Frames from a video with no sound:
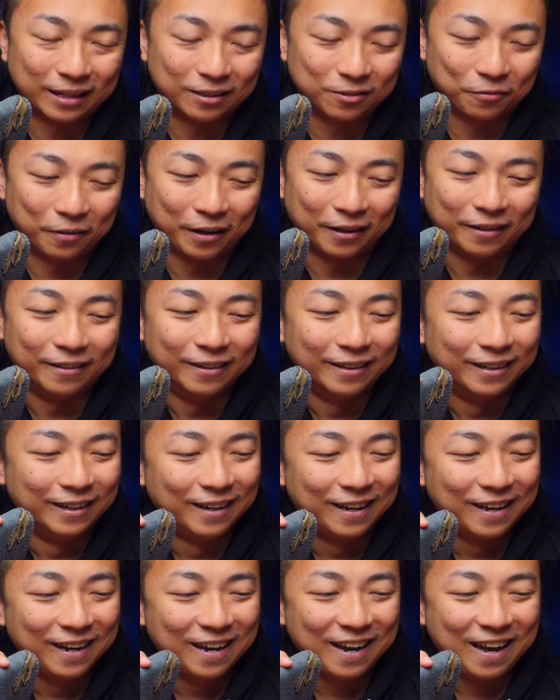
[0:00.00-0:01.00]
as well.
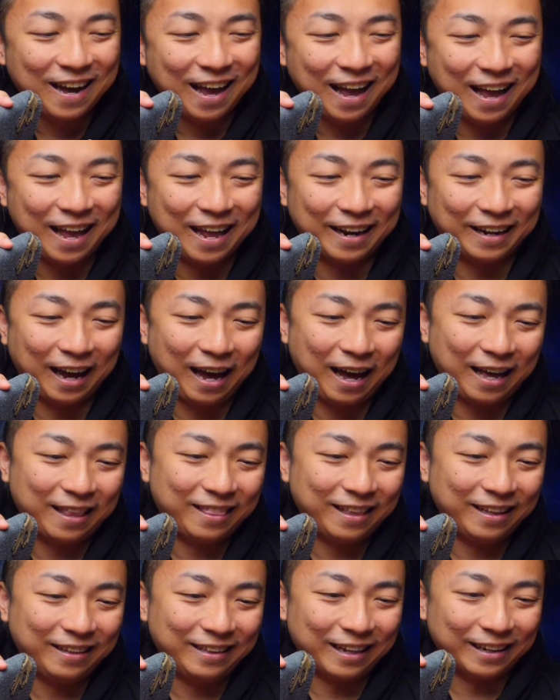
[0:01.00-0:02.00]
And I
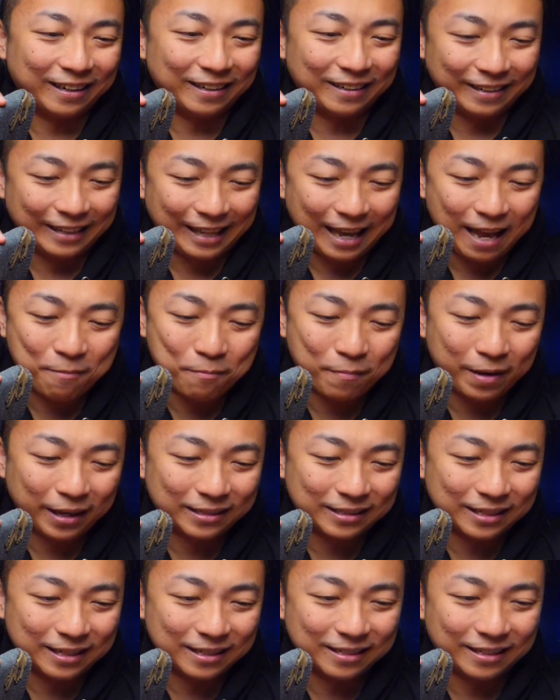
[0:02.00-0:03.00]
think that
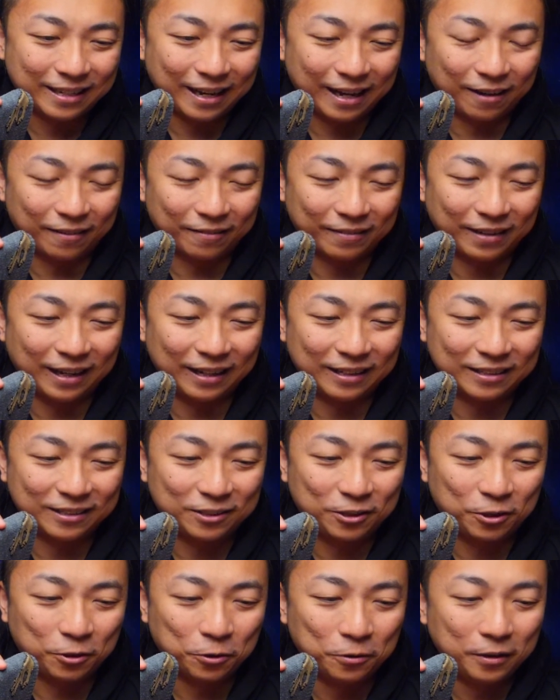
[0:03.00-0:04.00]
makes this deck of cards
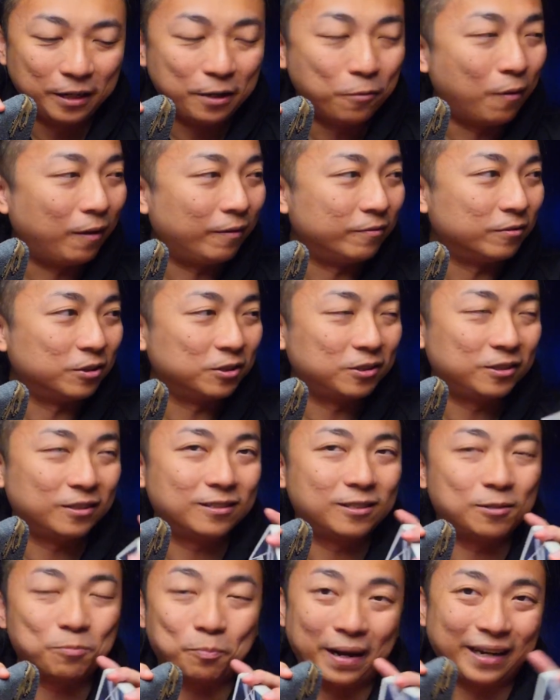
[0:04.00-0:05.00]
truly one of those
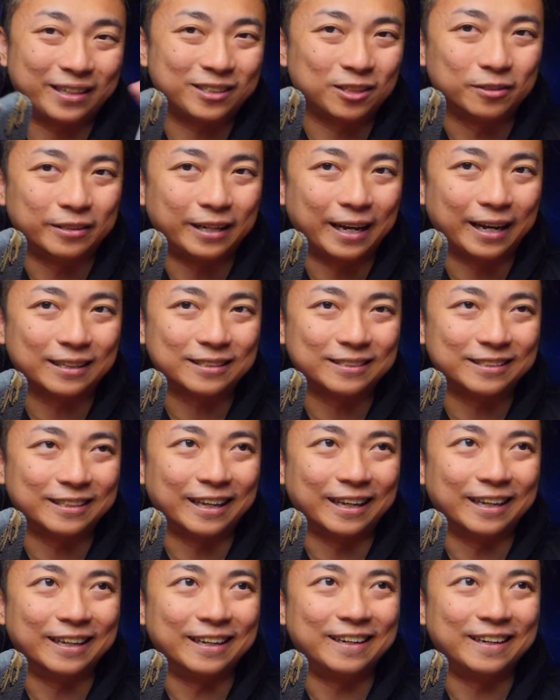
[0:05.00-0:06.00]
special decks that